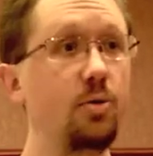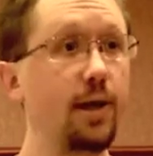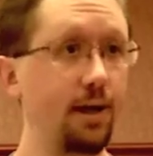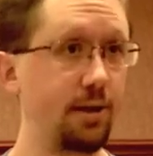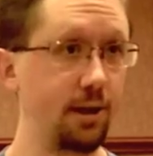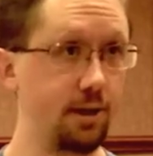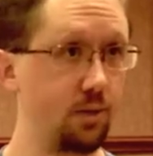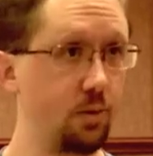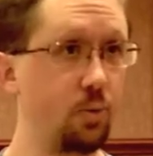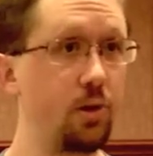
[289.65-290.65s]
You can't test
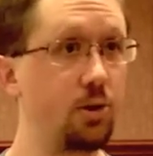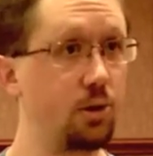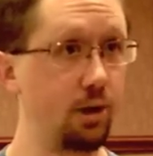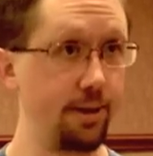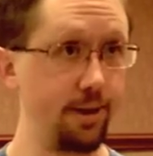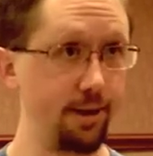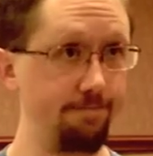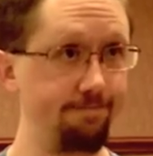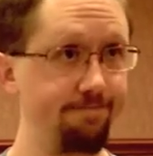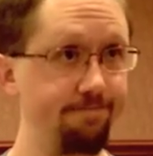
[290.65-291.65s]
it with Windows auth yet.